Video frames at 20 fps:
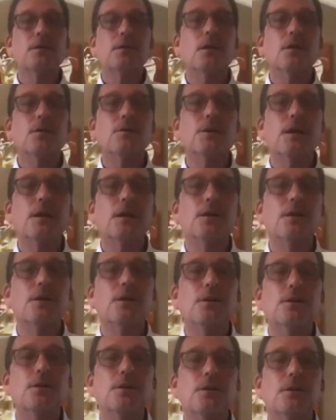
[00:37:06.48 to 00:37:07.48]
Okay,
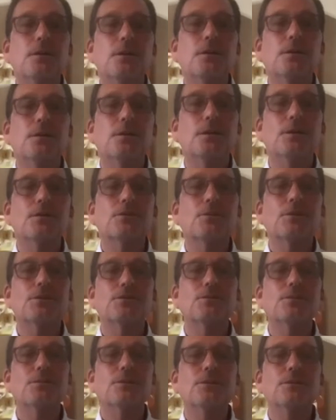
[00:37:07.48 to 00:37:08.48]
that's
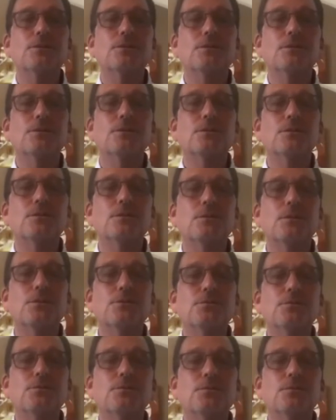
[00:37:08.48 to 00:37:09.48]
question one.
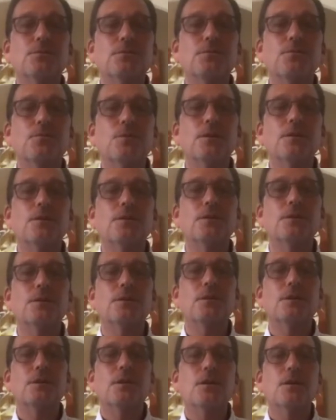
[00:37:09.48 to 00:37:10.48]
Question
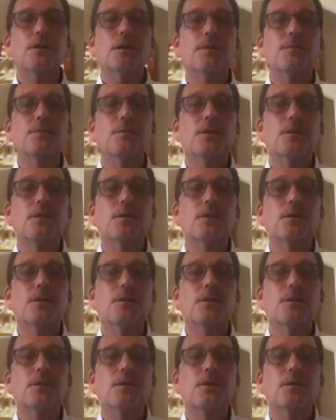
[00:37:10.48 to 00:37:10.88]
Okay.